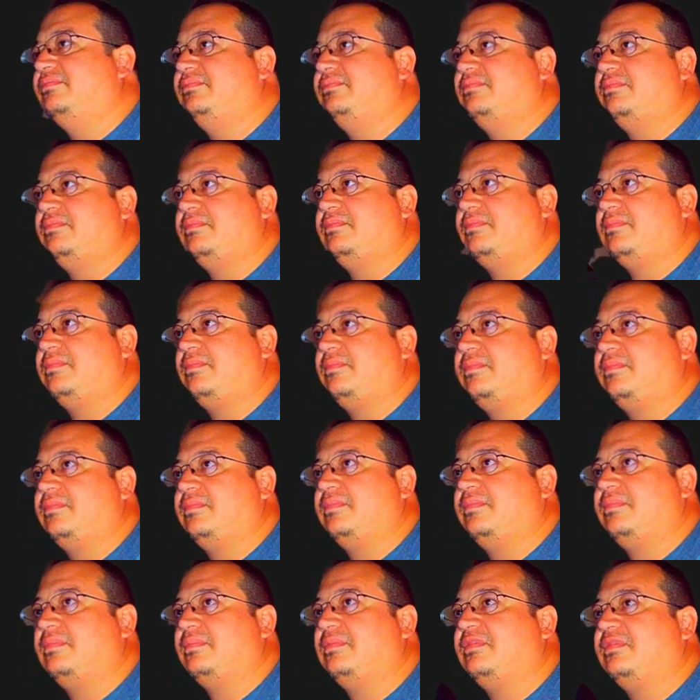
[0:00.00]

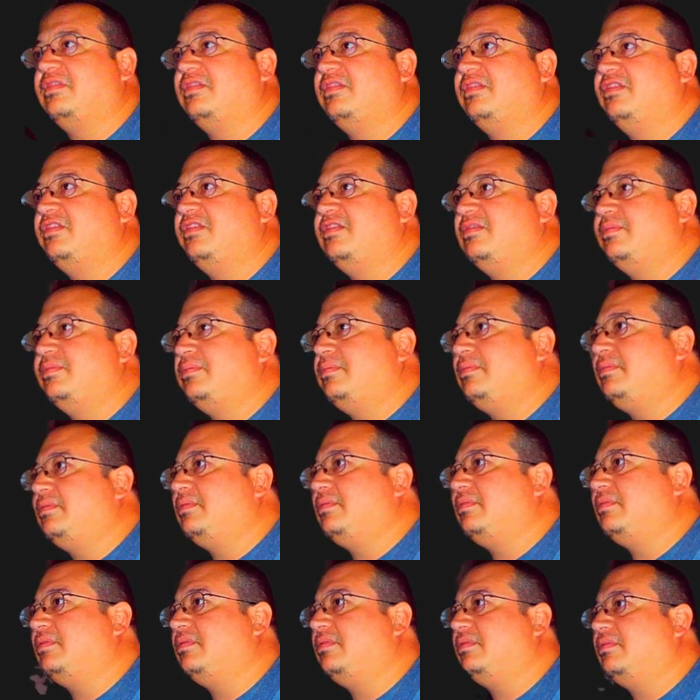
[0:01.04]

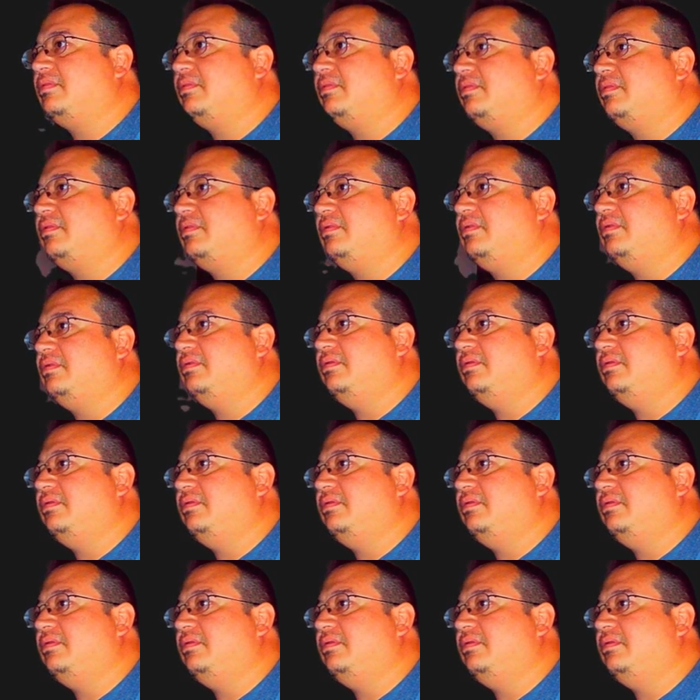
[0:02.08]
(no one is talking)